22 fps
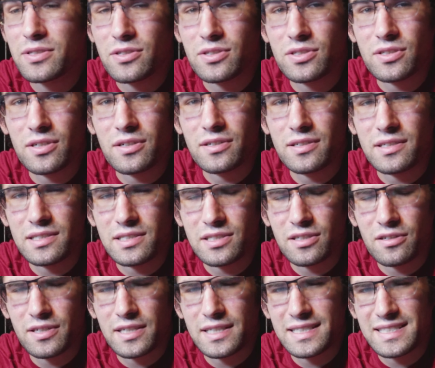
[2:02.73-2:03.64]
are starting to
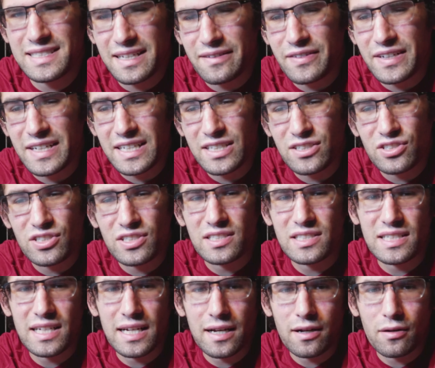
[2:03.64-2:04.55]
start at 7
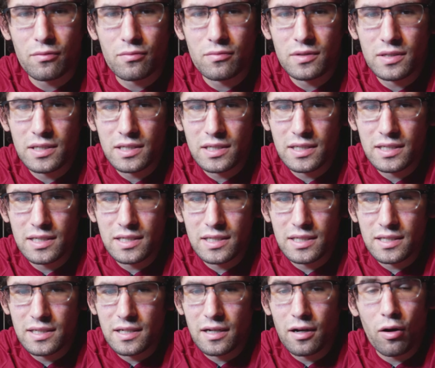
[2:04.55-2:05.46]
inches now.
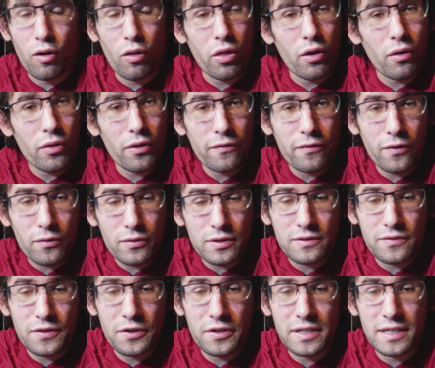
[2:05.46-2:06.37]
Although the phone
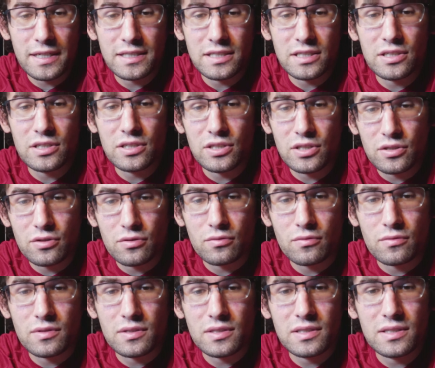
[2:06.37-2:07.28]
is very easy to
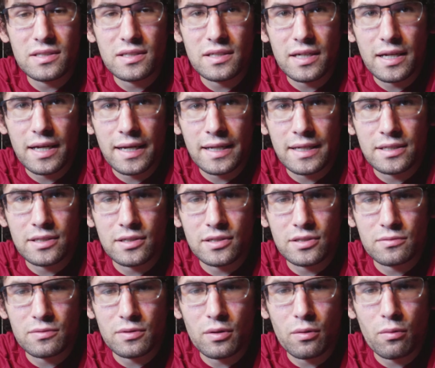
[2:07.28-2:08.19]
use and
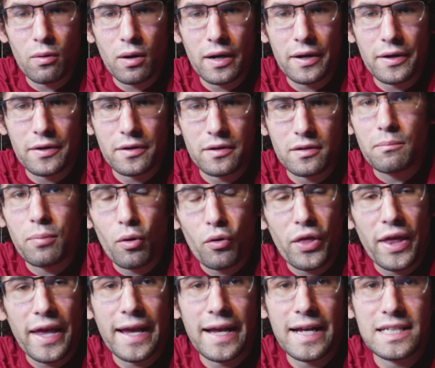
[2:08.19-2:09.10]
does require
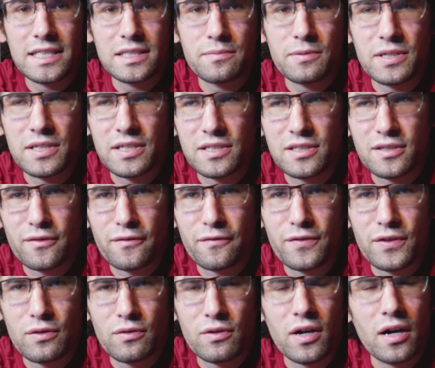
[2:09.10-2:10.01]
both hands, but it doesn't
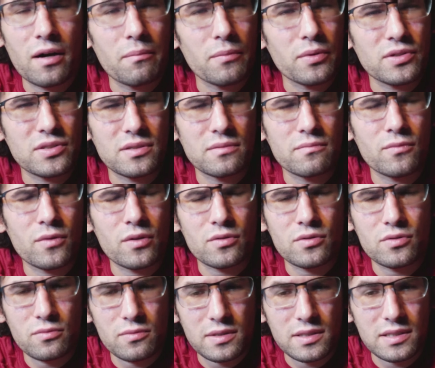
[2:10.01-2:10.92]
feel cumbersome while
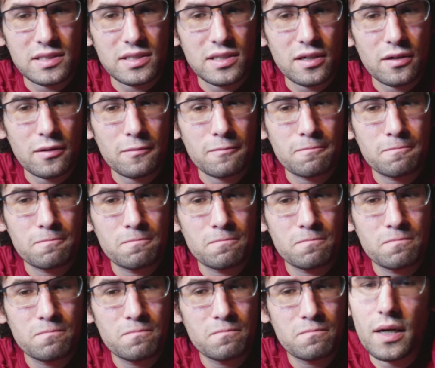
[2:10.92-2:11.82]
doing so.
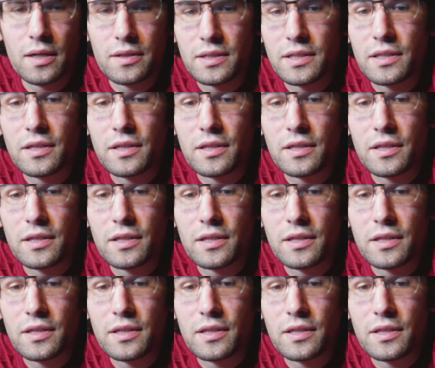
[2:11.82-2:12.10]
On the